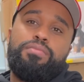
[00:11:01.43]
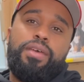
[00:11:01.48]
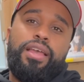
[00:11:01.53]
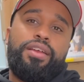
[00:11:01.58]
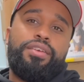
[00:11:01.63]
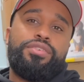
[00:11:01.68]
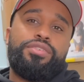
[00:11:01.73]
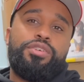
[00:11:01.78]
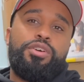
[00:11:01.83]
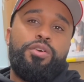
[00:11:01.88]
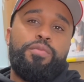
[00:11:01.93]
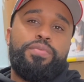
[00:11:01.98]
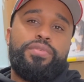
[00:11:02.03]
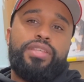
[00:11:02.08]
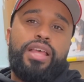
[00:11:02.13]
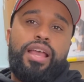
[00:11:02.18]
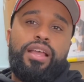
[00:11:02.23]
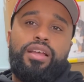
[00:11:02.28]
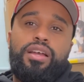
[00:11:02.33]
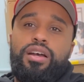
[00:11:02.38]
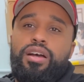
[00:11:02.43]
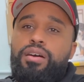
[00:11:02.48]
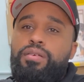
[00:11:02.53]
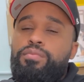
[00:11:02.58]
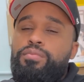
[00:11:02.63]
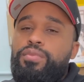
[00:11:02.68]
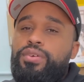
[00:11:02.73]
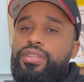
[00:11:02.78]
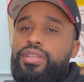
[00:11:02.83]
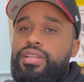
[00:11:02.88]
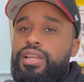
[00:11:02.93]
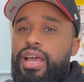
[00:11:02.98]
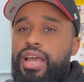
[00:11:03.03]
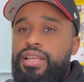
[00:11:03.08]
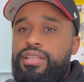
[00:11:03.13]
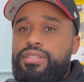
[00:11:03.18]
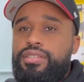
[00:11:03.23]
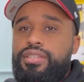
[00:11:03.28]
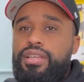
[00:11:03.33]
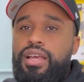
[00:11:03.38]
are microscopes that come with a
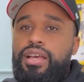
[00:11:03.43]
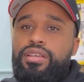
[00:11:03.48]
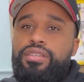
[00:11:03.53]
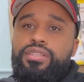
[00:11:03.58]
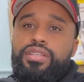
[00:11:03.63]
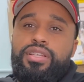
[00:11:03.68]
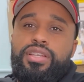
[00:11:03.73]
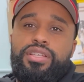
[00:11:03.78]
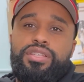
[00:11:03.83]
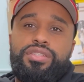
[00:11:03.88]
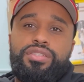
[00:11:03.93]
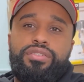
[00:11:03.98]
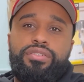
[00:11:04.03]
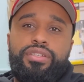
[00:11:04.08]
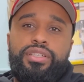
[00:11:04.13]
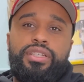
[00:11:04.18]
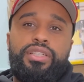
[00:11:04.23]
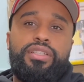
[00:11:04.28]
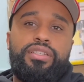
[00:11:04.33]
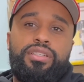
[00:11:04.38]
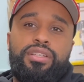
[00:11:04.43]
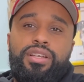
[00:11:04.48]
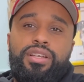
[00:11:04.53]
nice LCD screen.